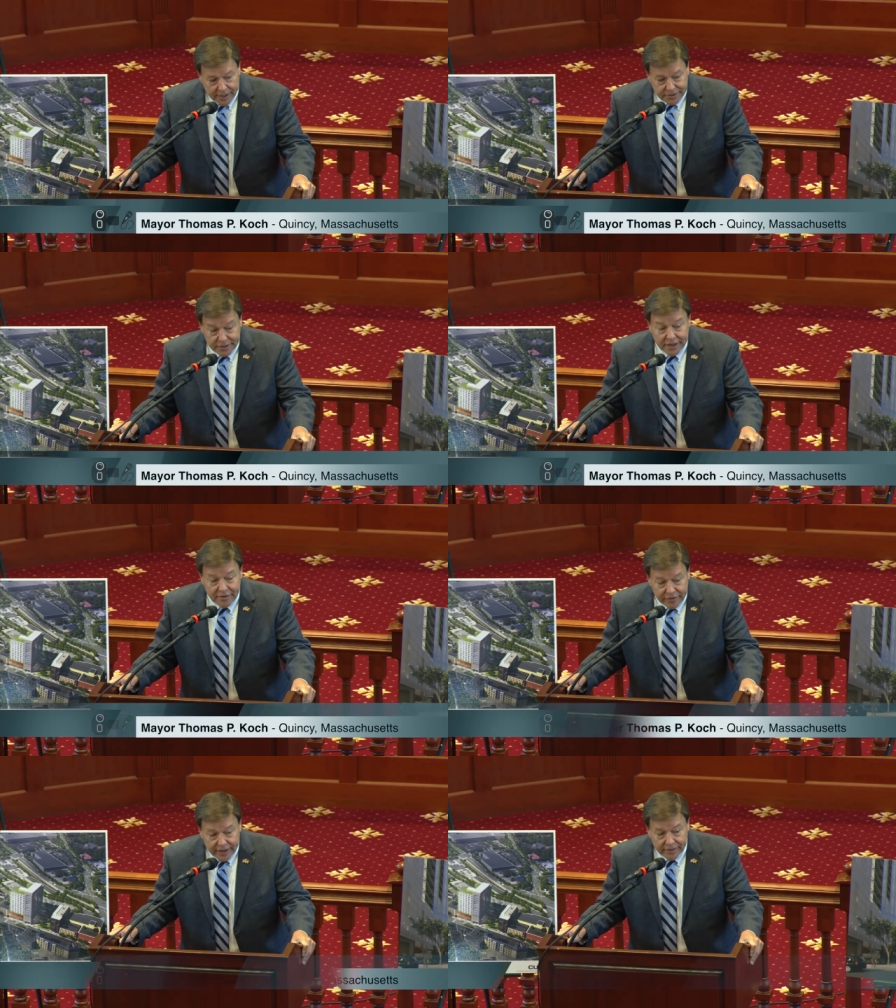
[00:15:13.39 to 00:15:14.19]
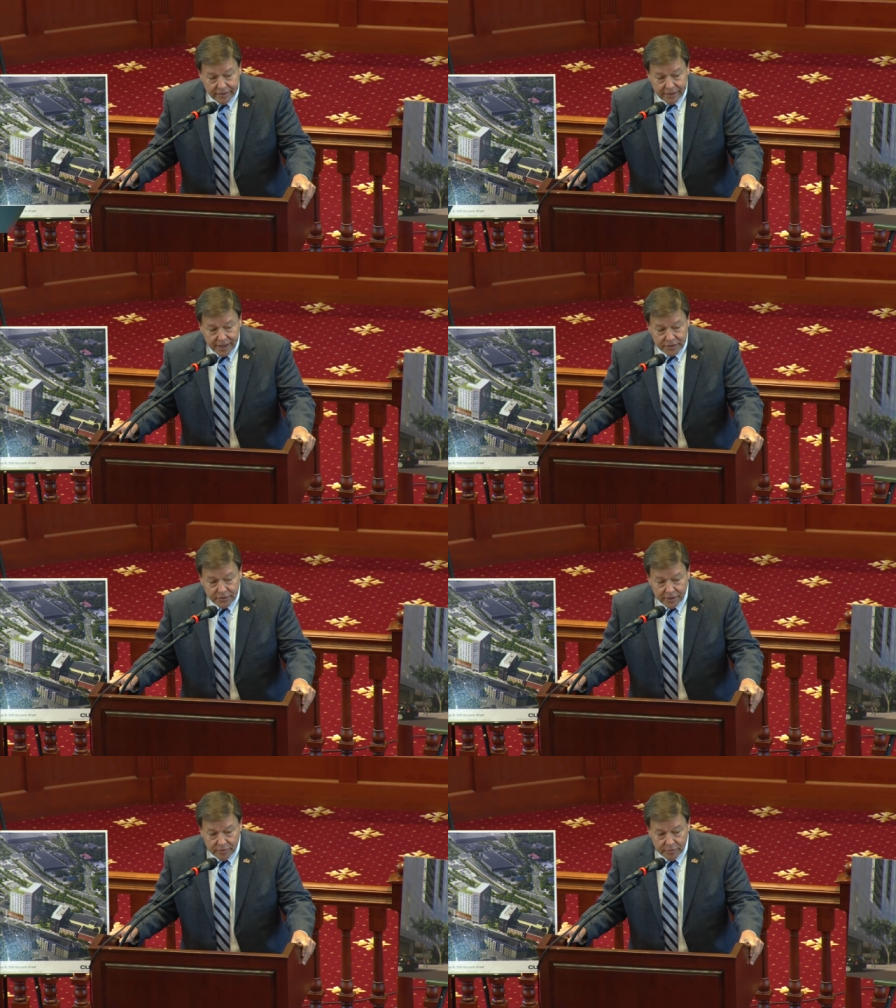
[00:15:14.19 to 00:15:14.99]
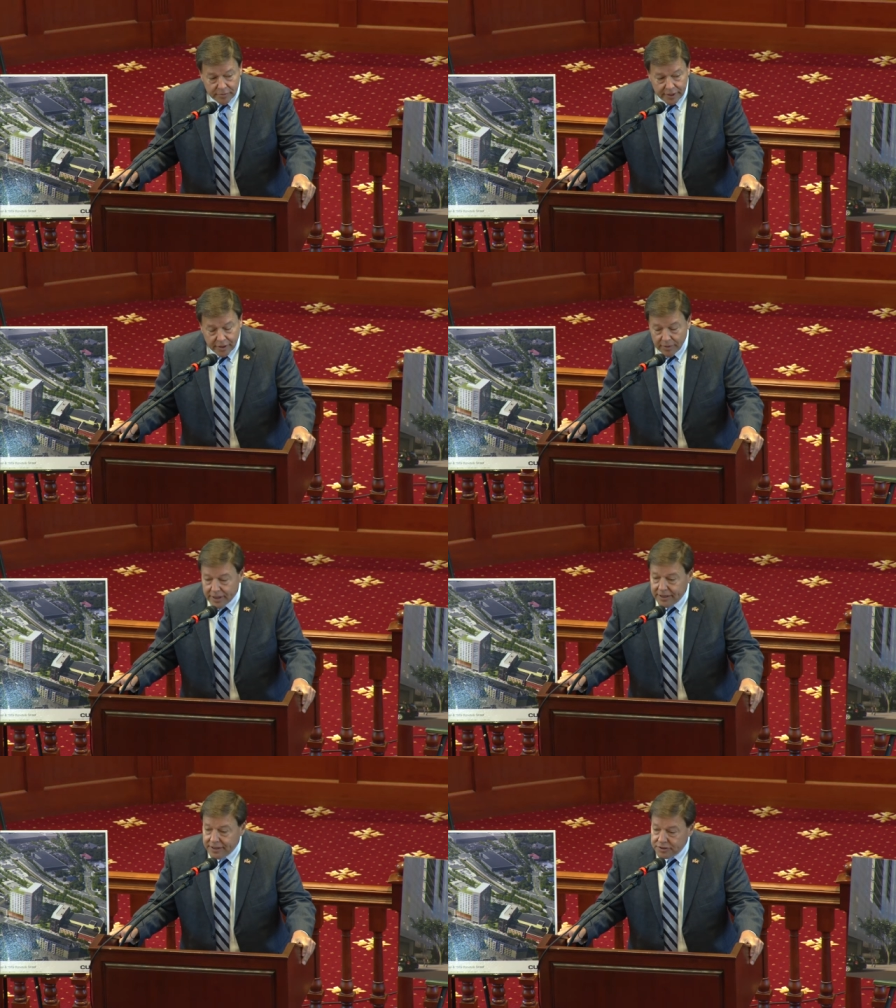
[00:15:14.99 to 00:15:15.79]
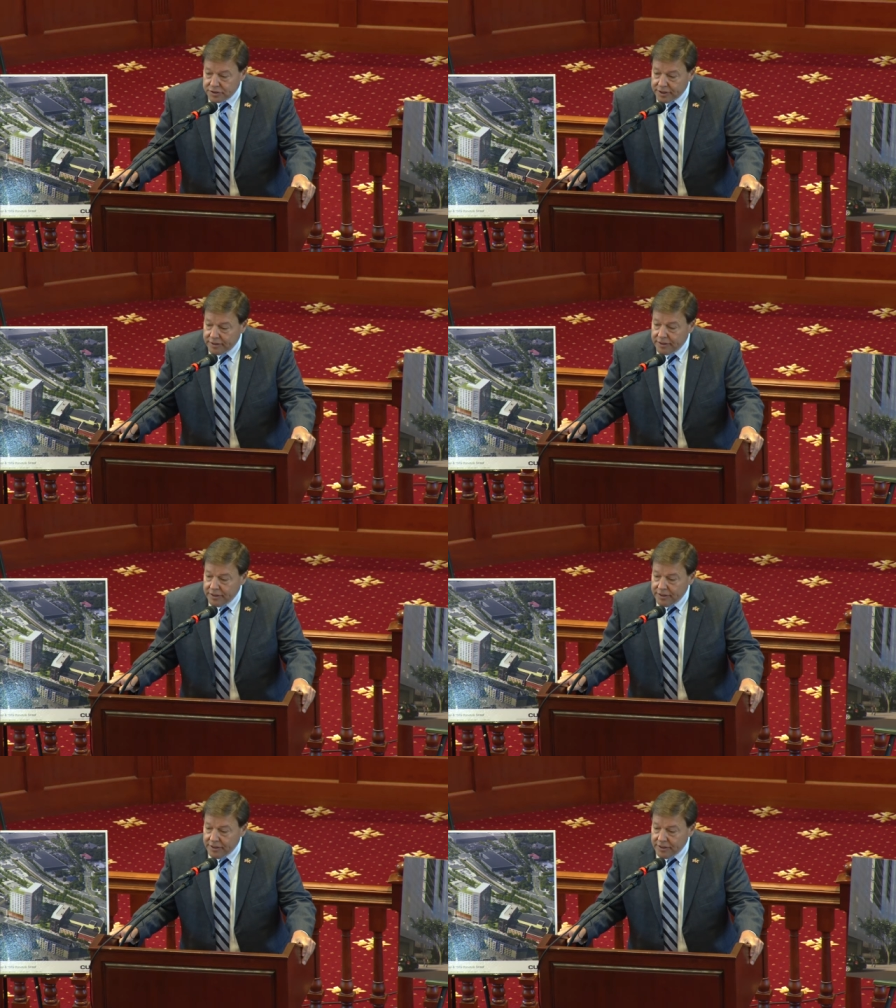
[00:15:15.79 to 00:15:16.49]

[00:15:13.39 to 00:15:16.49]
that's significant, and that certainly will be a great addition